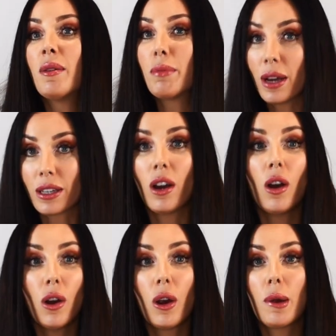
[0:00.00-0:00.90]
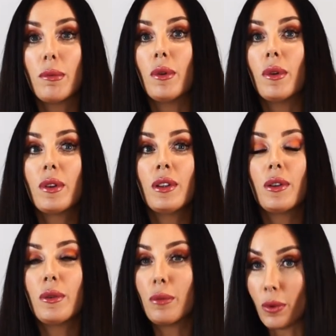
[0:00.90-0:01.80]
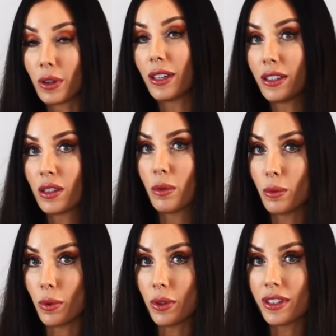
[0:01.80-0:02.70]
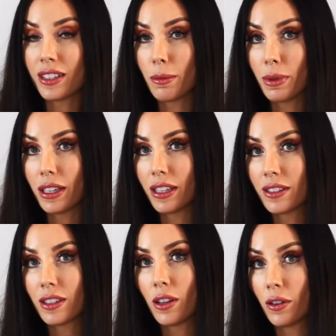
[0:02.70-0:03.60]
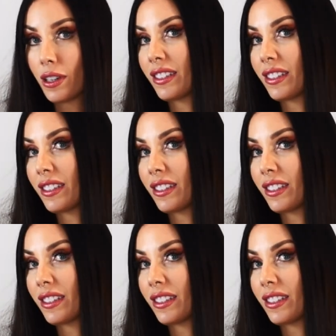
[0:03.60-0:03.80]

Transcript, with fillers: buying a home or, you know, working towards stability and security,